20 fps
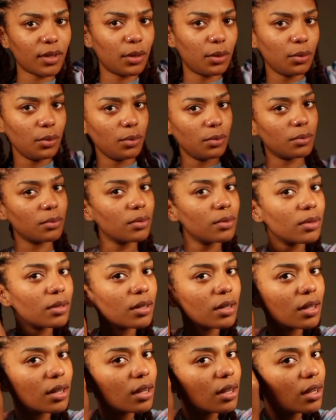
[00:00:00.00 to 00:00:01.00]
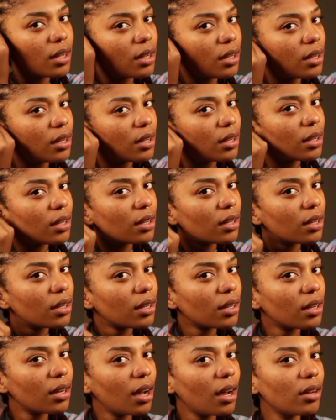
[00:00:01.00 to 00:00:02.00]
Ooh.
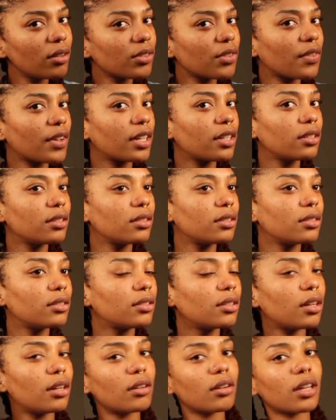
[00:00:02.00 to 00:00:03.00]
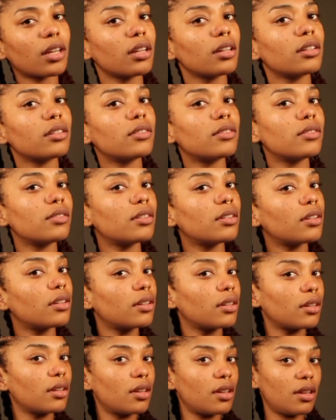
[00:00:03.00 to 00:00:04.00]
Oh, it's fine. Okay.
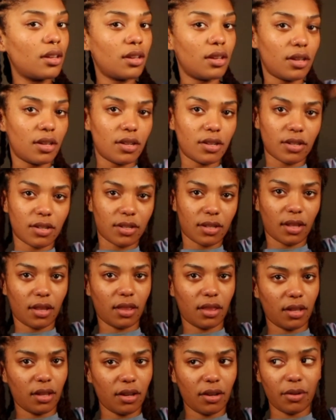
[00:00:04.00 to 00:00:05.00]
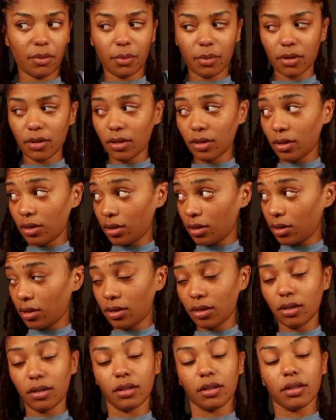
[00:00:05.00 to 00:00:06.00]
Just a thinner
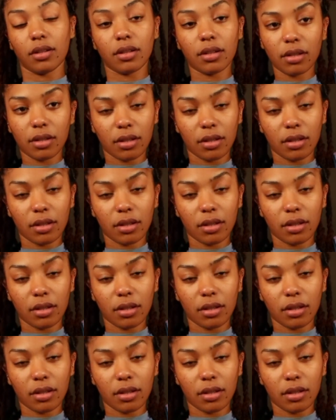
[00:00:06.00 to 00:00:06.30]
one.